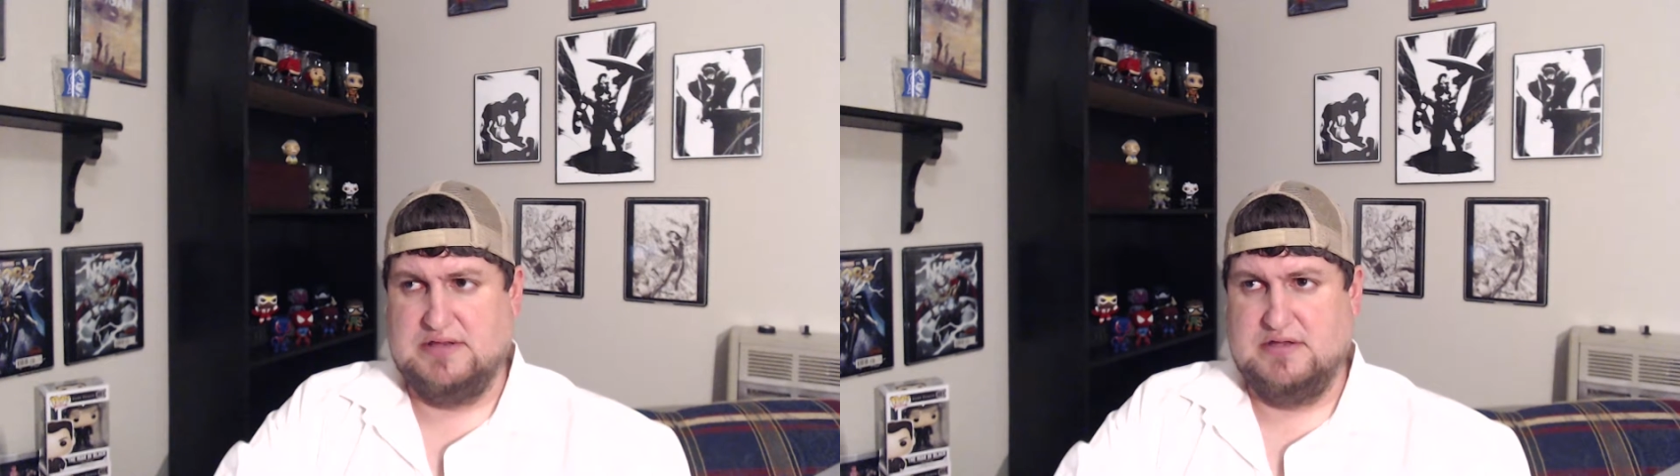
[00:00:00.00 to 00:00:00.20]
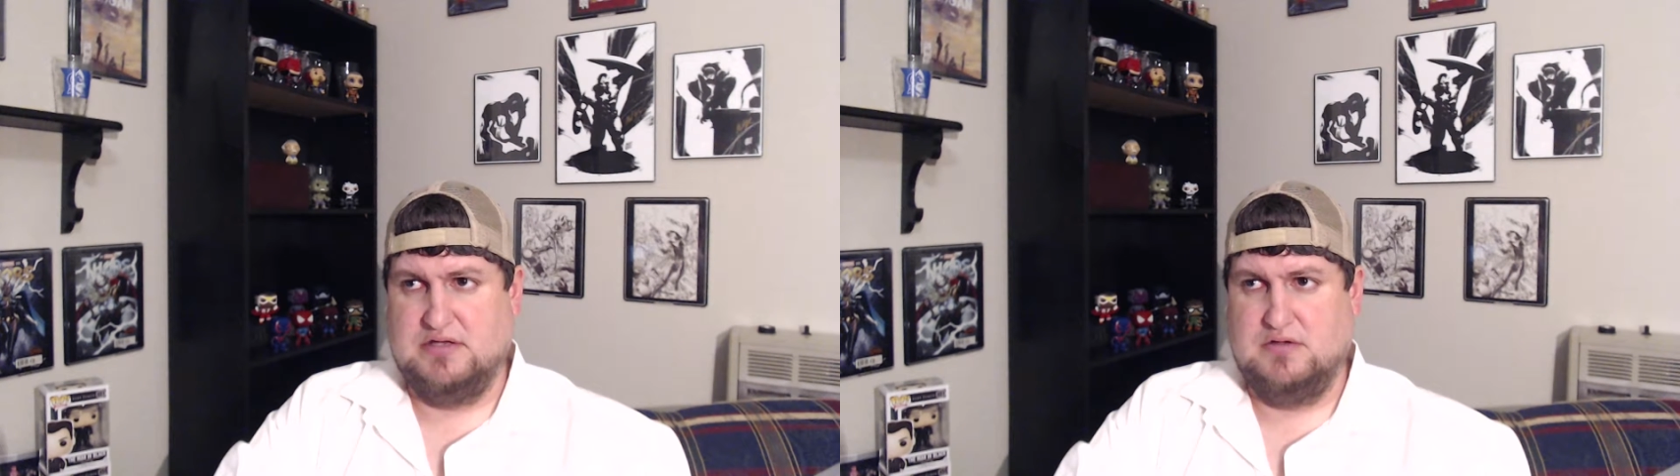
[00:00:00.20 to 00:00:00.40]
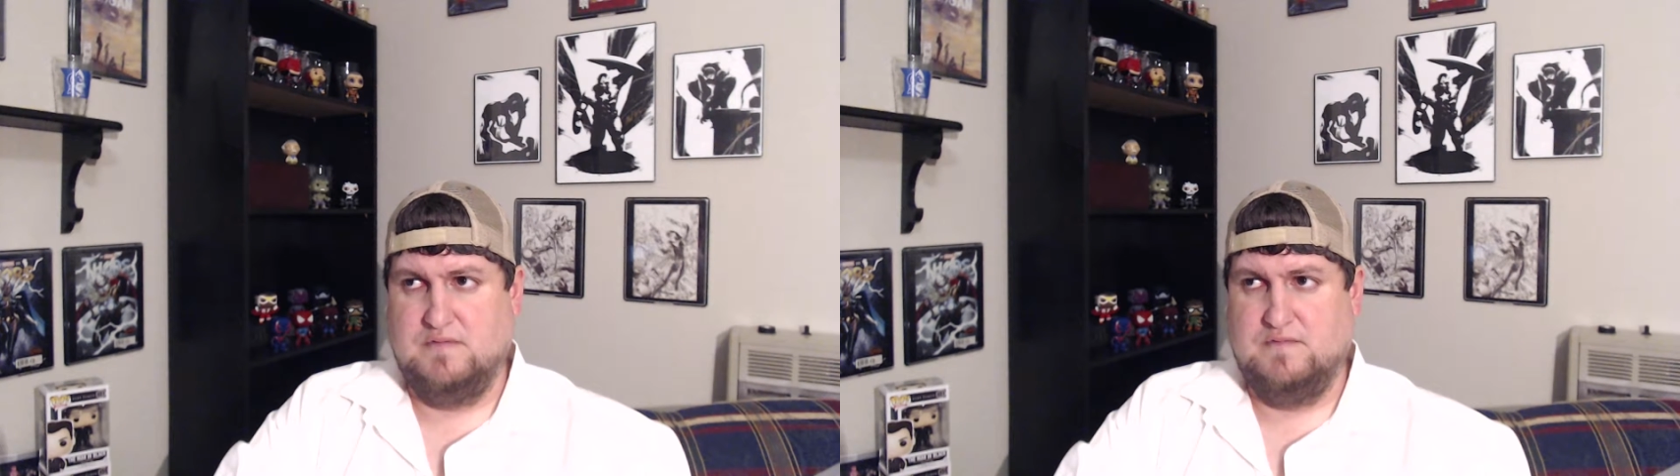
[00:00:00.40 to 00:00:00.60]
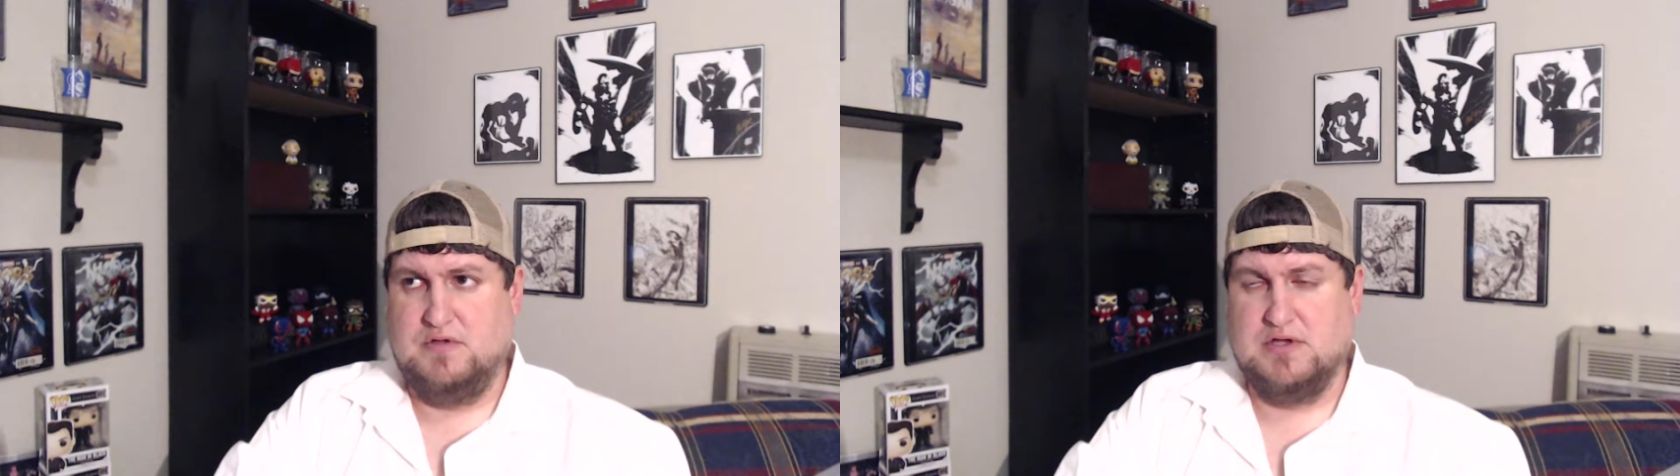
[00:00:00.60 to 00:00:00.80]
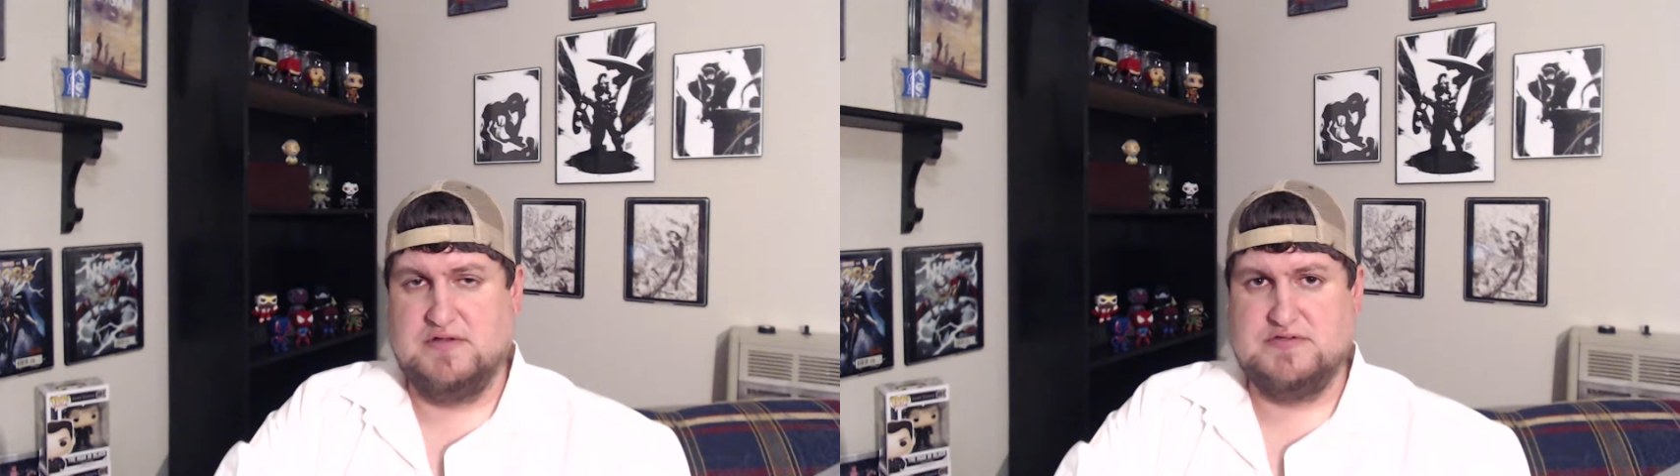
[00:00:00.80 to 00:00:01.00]
And then you
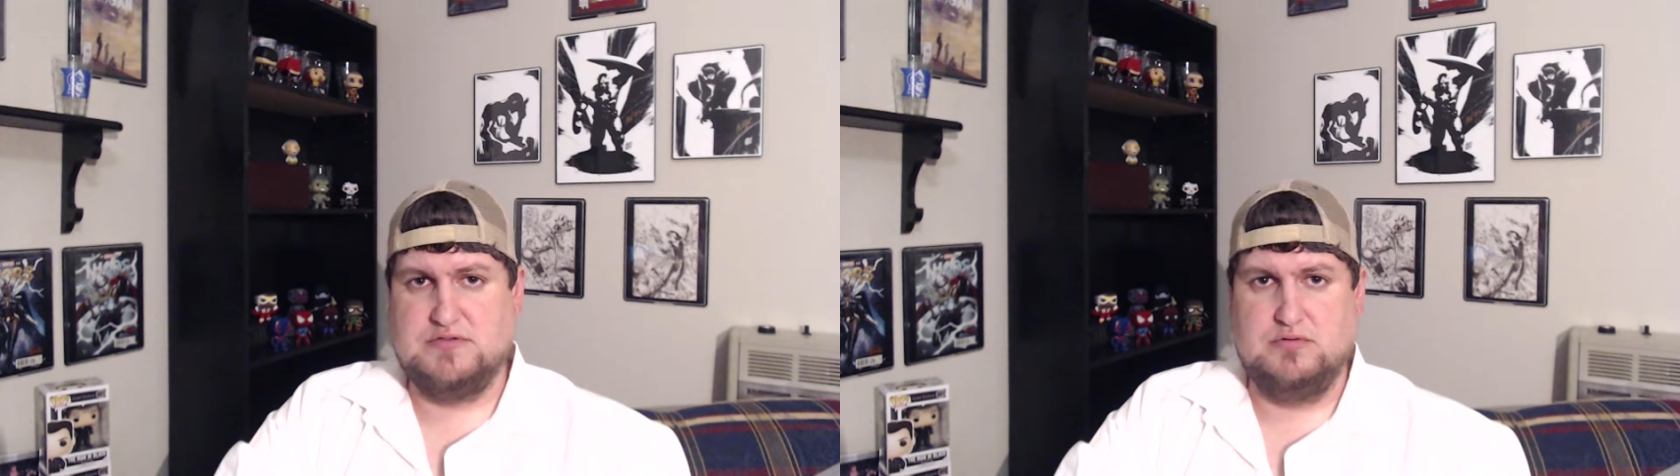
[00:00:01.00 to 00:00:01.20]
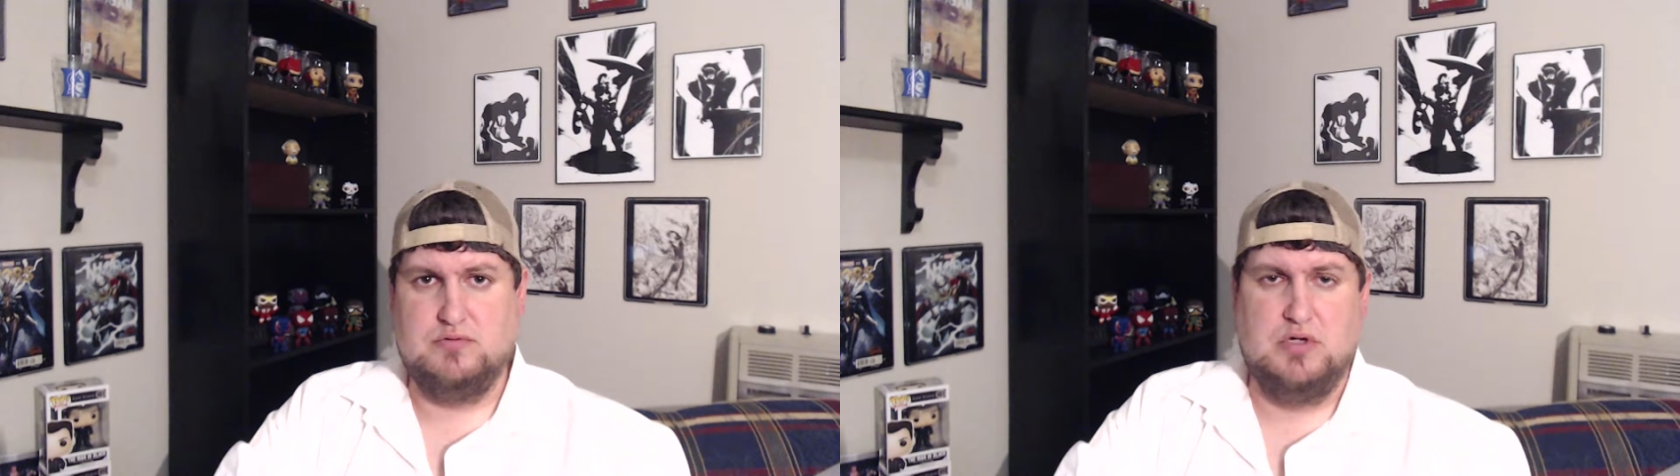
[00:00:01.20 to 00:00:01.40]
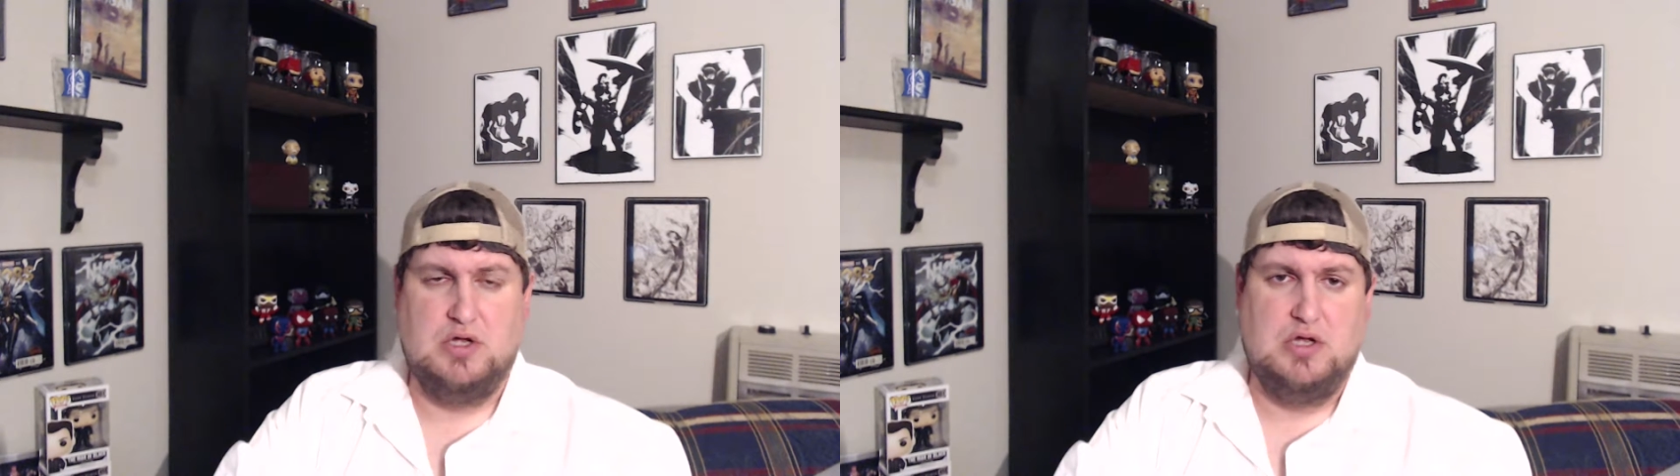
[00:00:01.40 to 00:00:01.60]
cut to